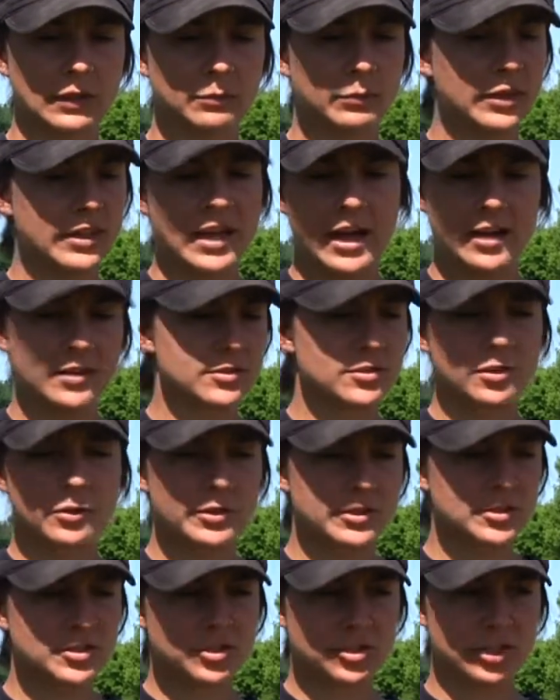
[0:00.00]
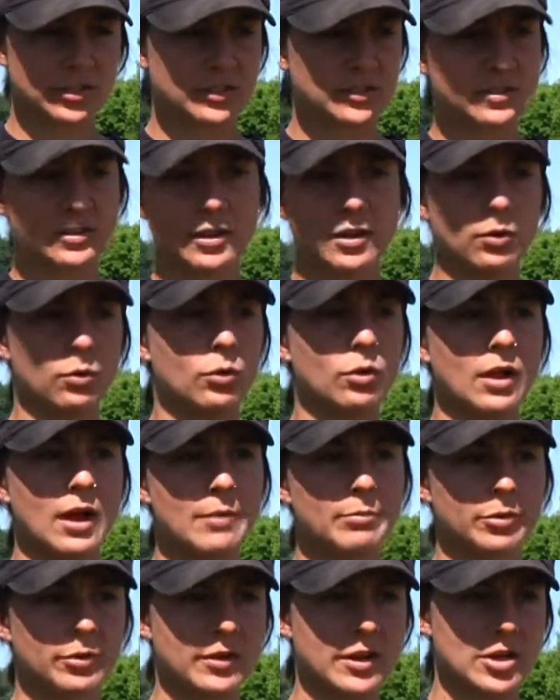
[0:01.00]
But yeah, so it's just the whole
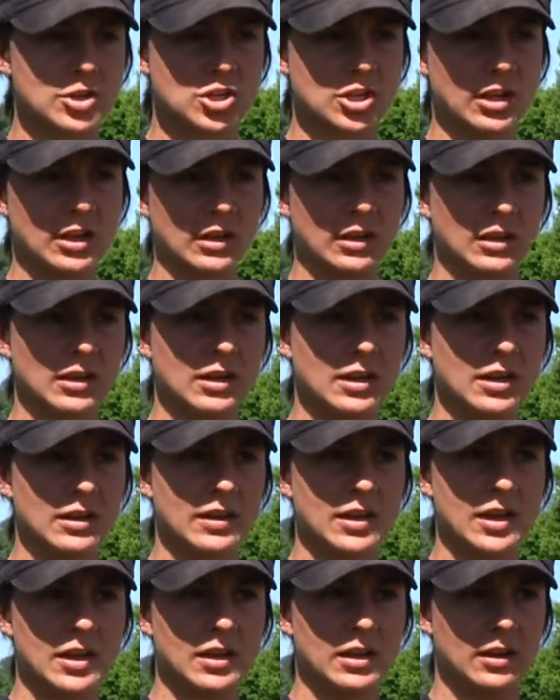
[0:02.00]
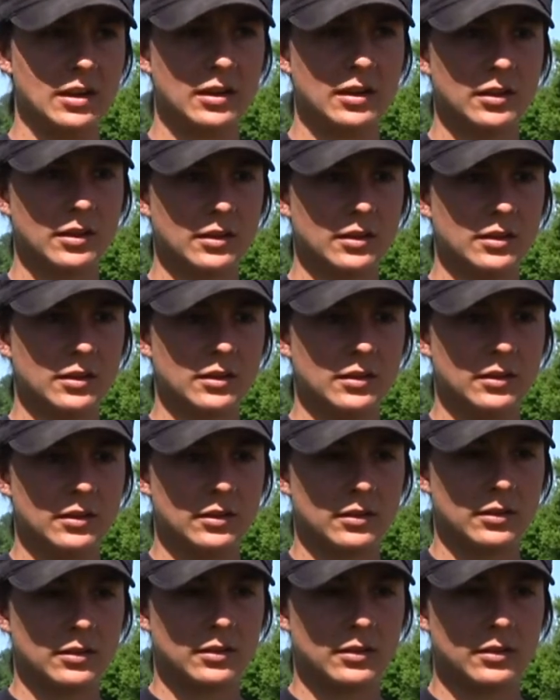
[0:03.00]
operation, and then
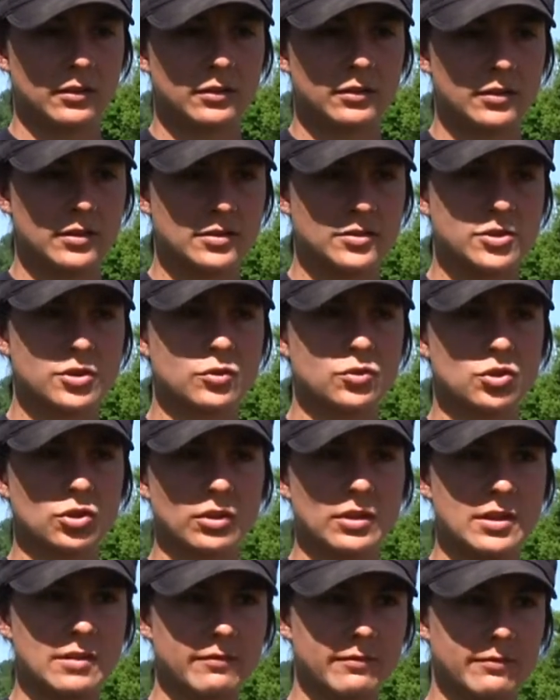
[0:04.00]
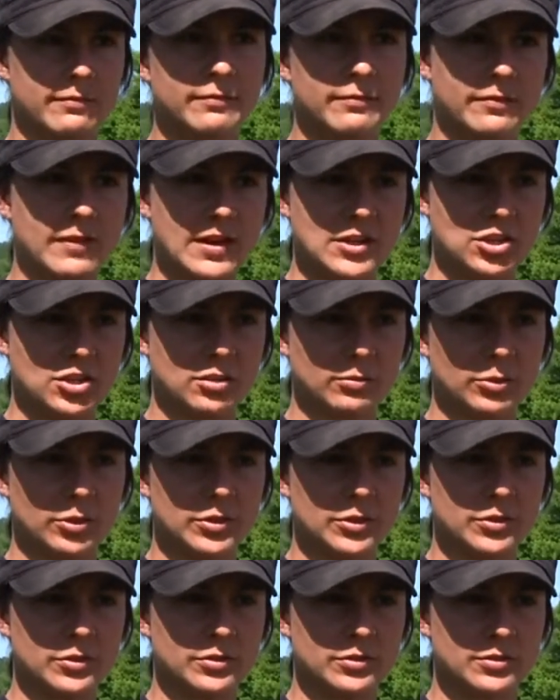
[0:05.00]
it's usually
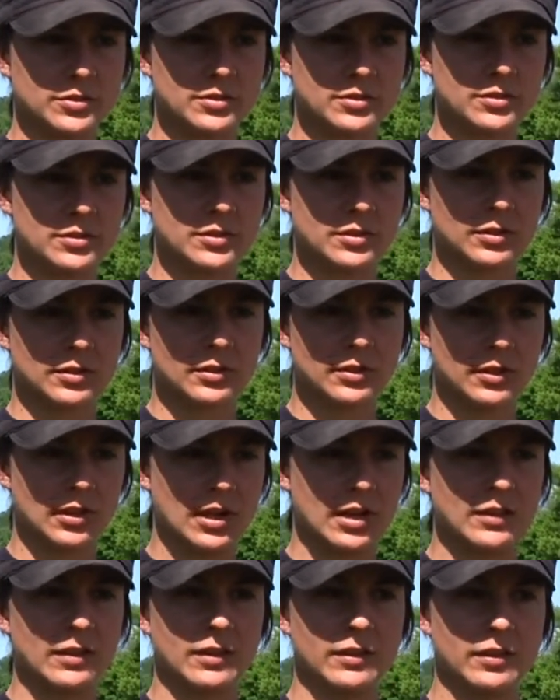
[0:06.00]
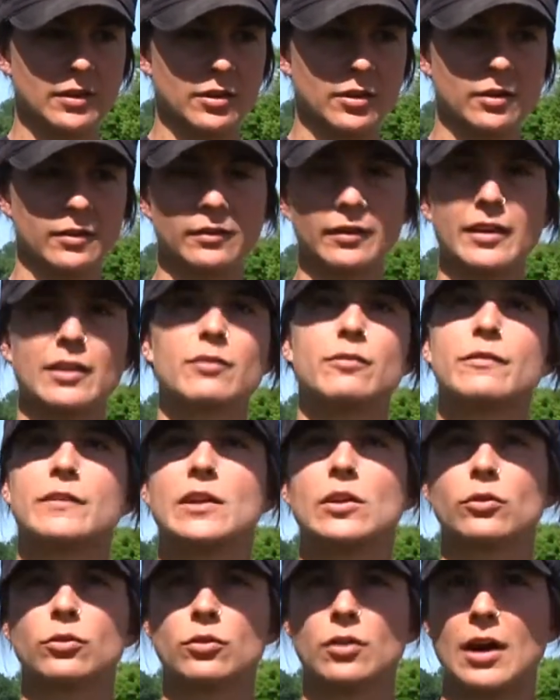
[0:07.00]
vegetables, and then they're like
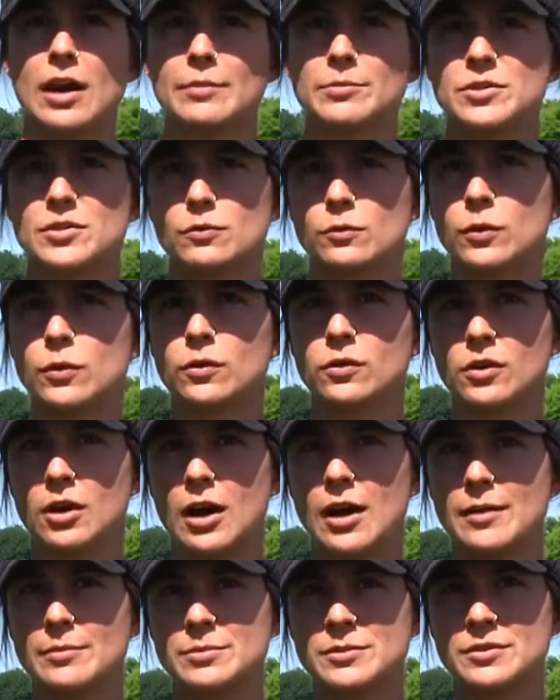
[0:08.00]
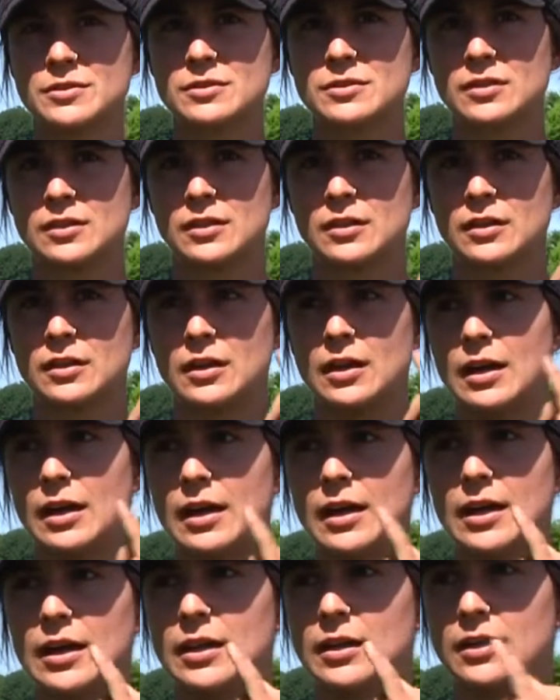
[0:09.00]
field crops and row crops,
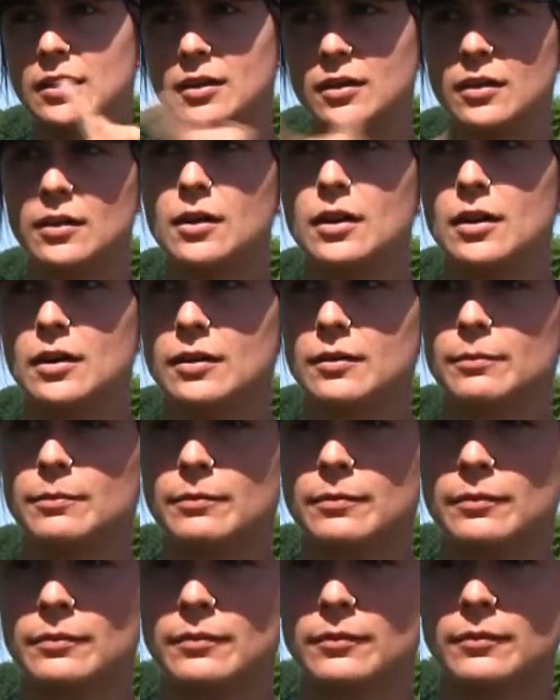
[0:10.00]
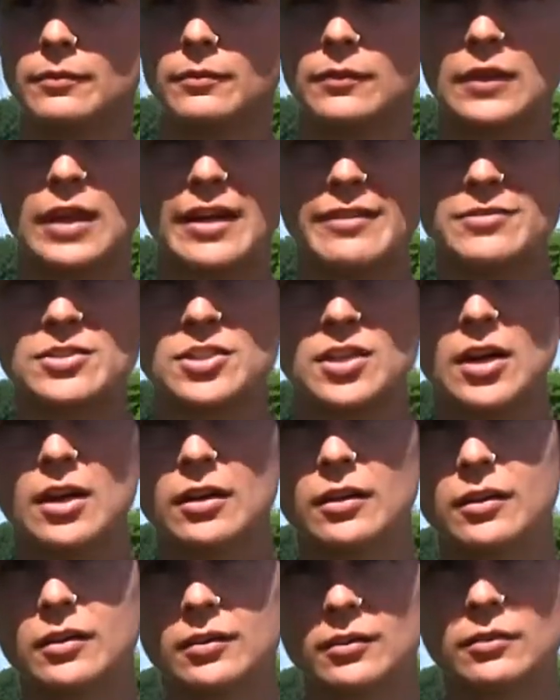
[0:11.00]
and
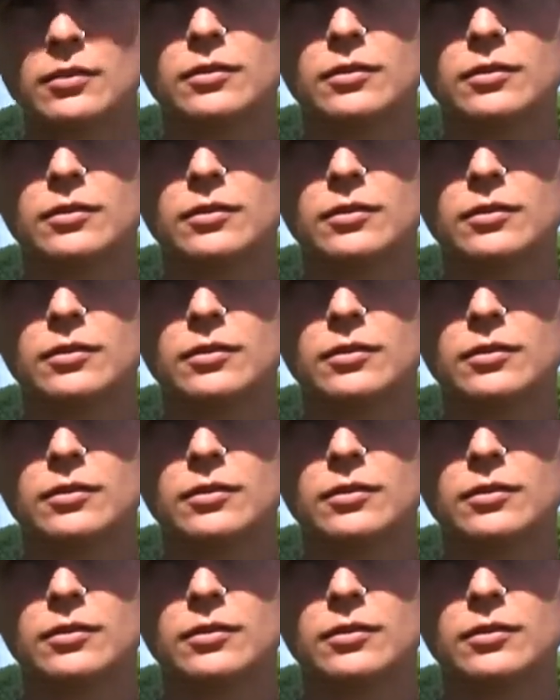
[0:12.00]
livestock.